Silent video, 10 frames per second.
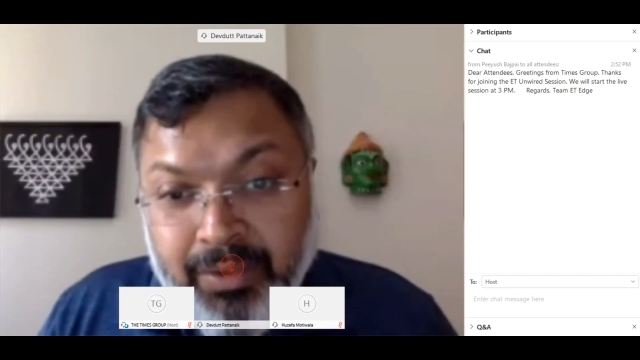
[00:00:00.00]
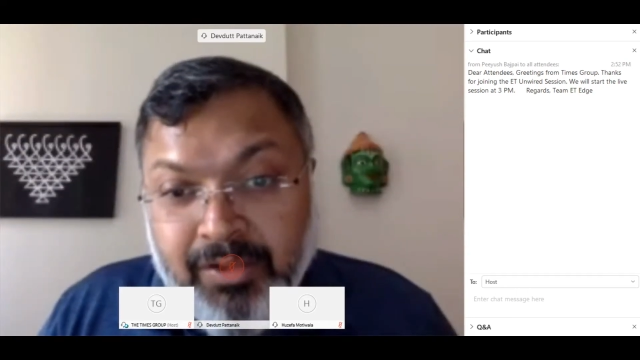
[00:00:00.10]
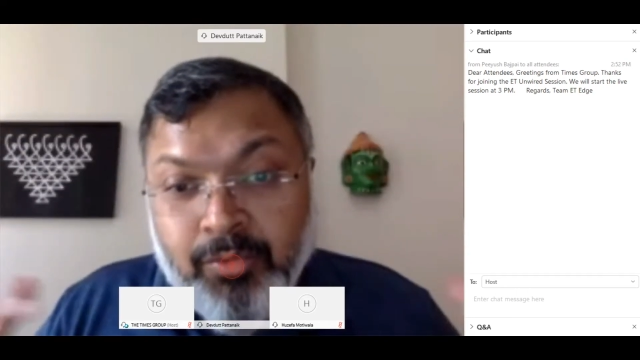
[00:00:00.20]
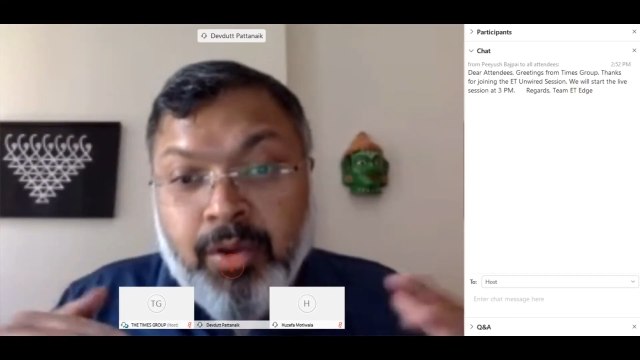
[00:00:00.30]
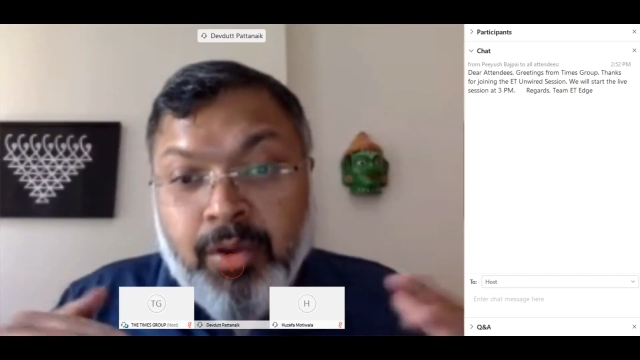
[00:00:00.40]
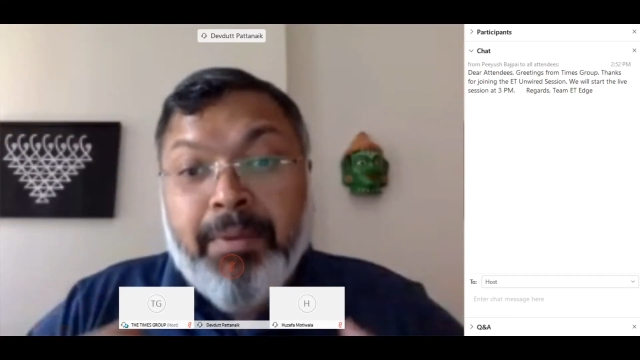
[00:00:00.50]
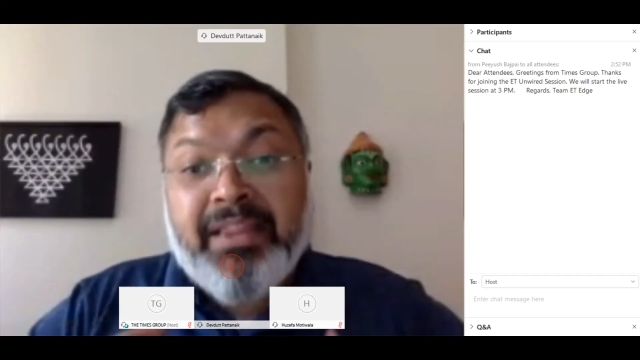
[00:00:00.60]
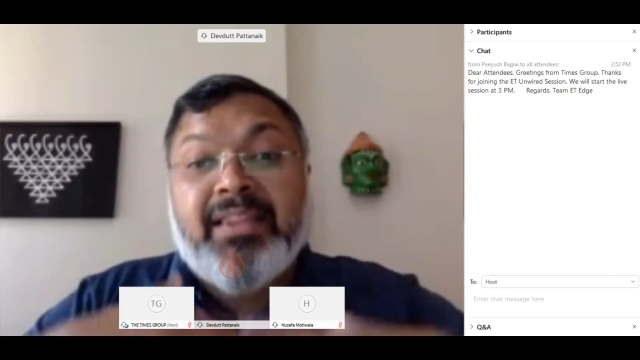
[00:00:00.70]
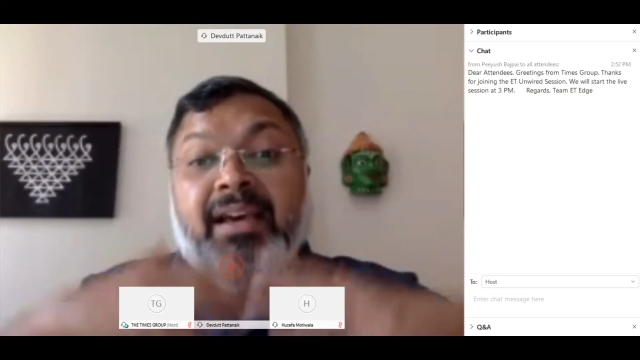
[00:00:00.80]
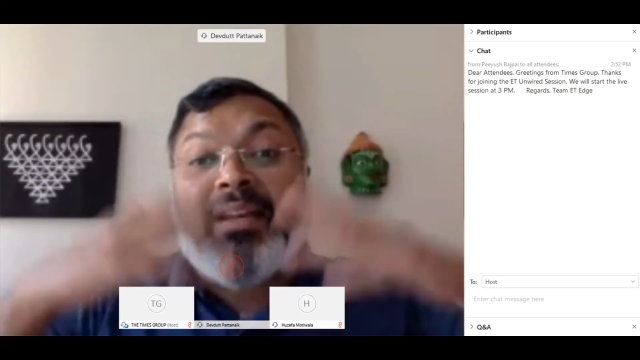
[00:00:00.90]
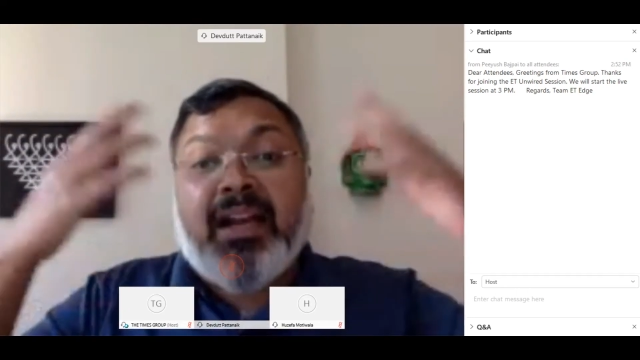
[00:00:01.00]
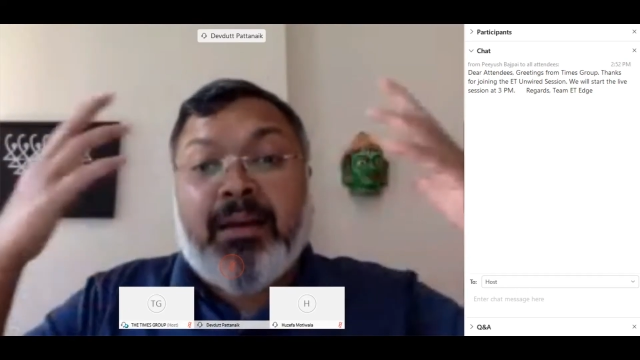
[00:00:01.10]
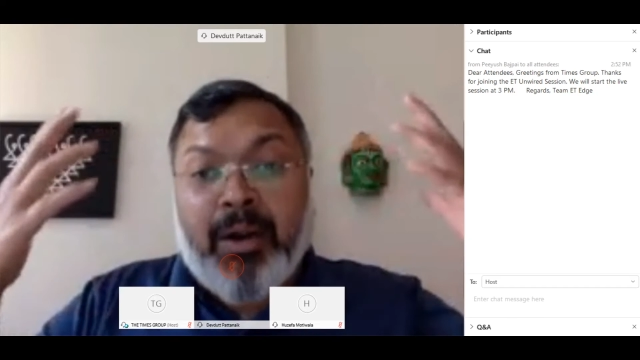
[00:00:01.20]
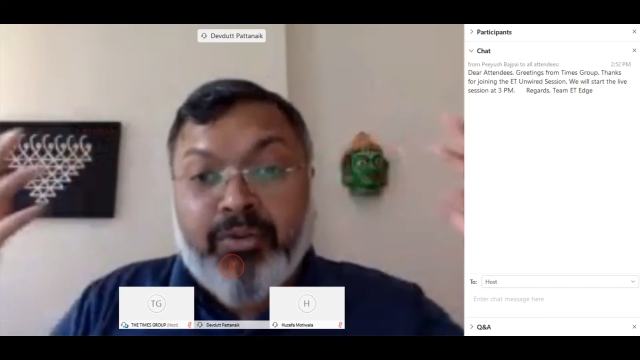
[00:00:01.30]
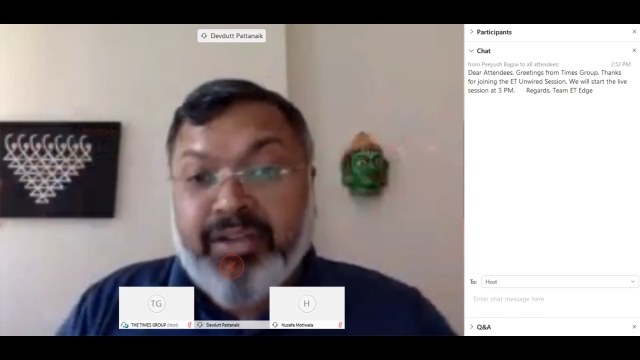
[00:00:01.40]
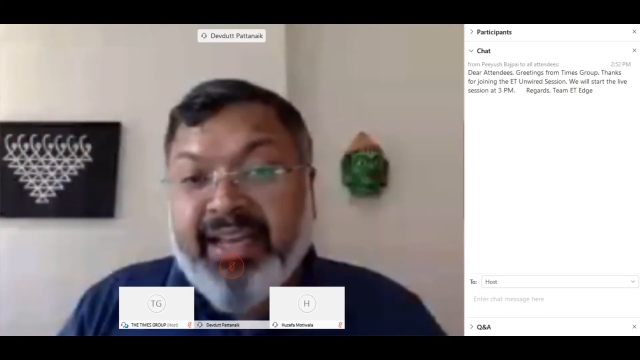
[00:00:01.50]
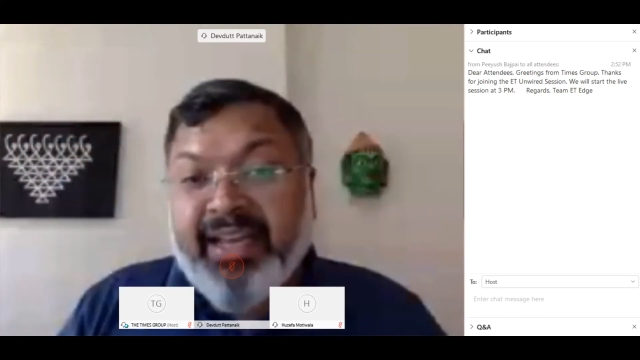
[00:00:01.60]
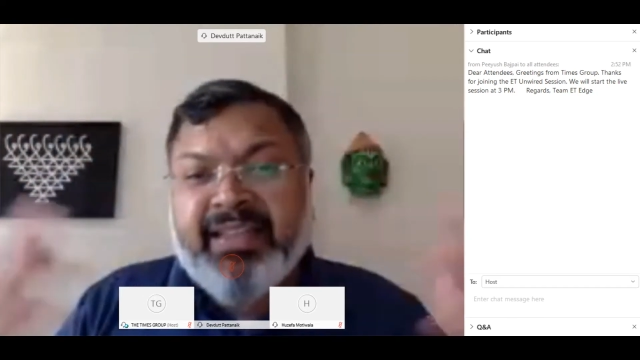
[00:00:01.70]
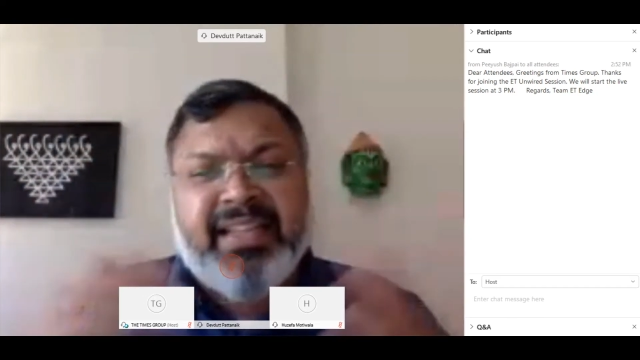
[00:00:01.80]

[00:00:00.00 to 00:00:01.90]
So, Patthar ka mountain hai.